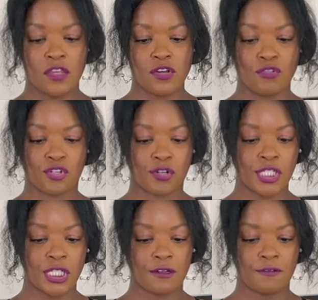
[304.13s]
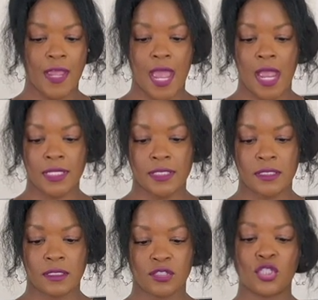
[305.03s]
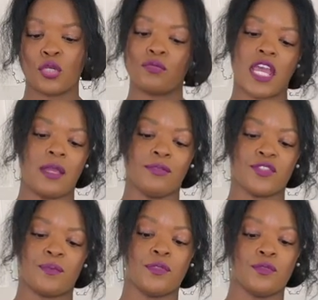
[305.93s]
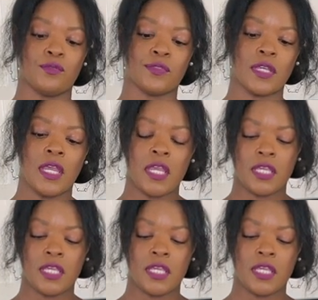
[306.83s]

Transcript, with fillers: the nutrition facts, two tablespoons